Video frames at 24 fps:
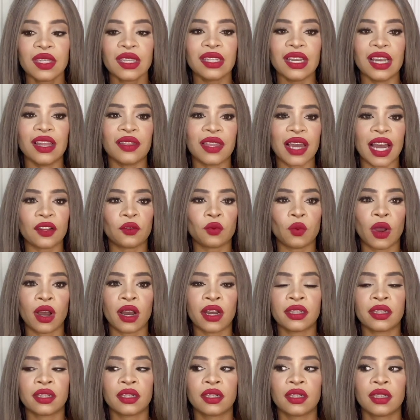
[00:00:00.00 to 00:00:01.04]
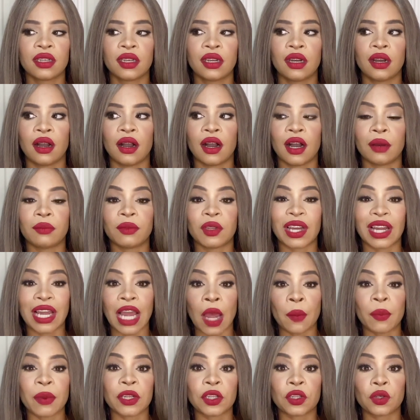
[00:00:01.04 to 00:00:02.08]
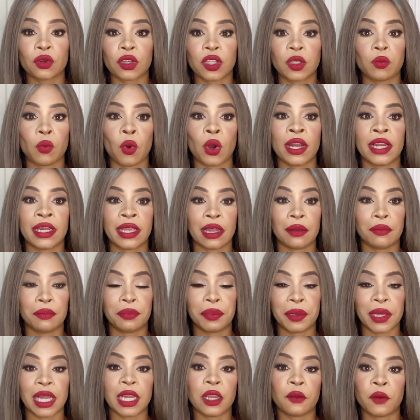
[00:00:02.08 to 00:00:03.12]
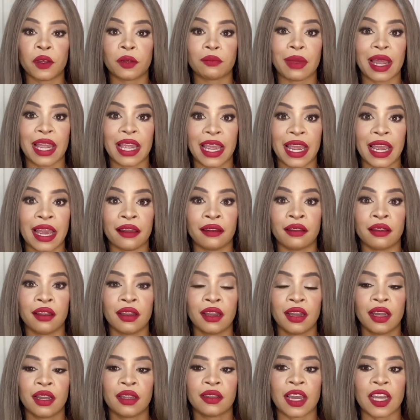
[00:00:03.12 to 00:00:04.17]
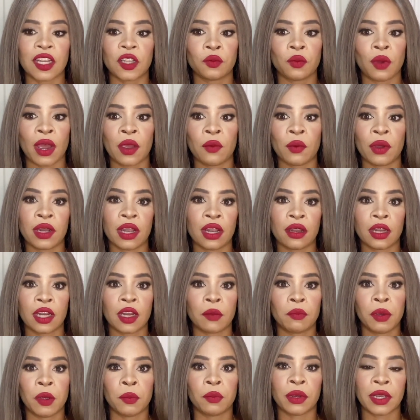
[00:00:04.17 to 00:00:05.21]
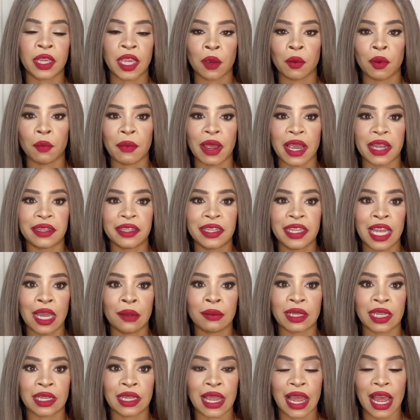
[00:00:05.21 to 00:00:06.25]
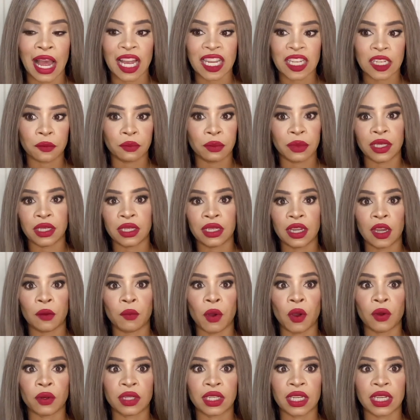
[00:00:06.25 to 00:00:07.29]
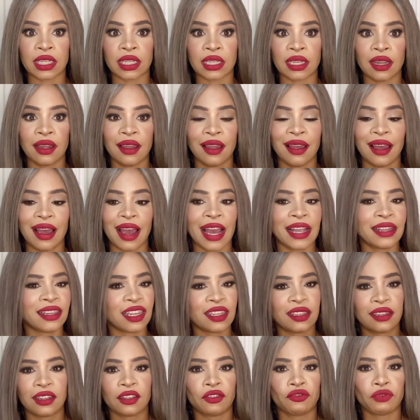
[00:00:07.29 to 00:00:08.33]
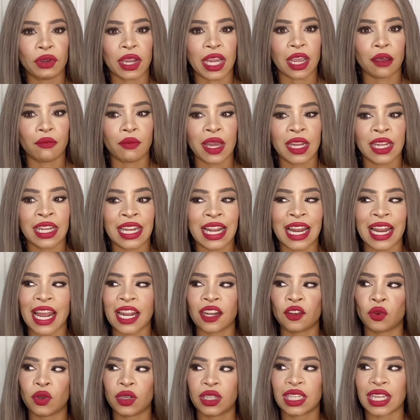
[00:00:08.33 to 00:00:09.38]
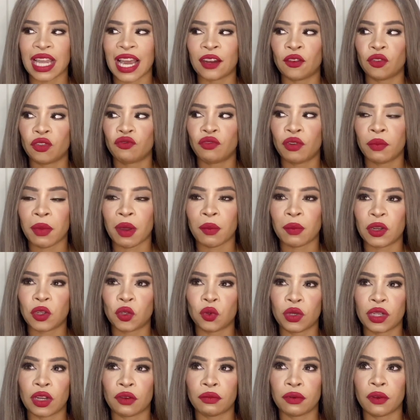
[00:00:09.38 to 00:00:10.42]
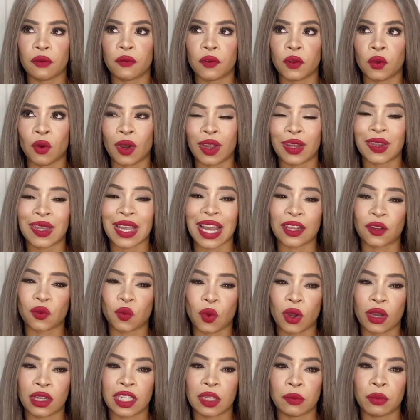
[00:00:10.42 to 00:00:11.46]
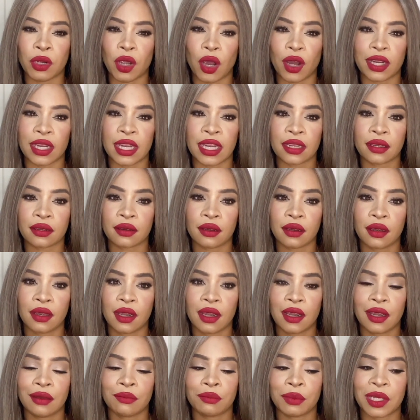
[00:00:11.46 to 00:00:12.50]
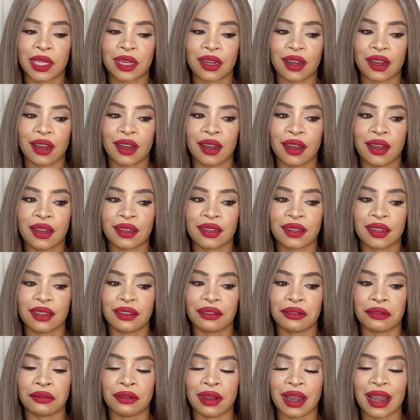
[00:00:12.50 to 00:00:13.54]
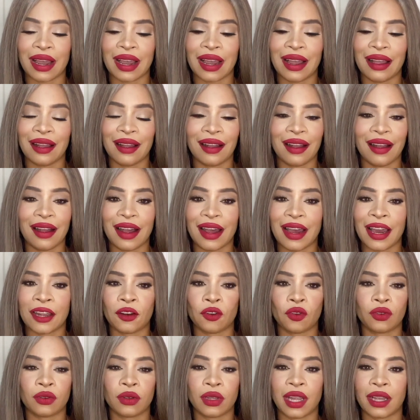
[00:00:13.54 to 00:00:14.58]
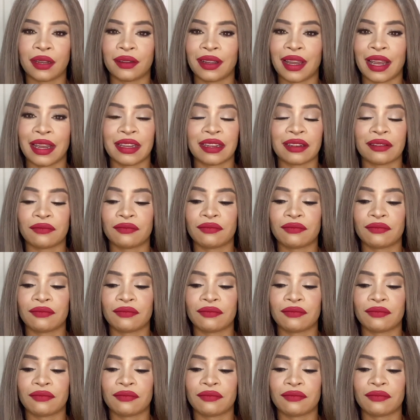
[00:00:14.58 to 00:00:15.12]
that one, the cap is so small, it can barely fit my head. That's why when a lot of people came in my DMs and they asked me about it, I just didn't recommend it. And I don't remember doing a review on that one, to be honest, because, you know, I don't like...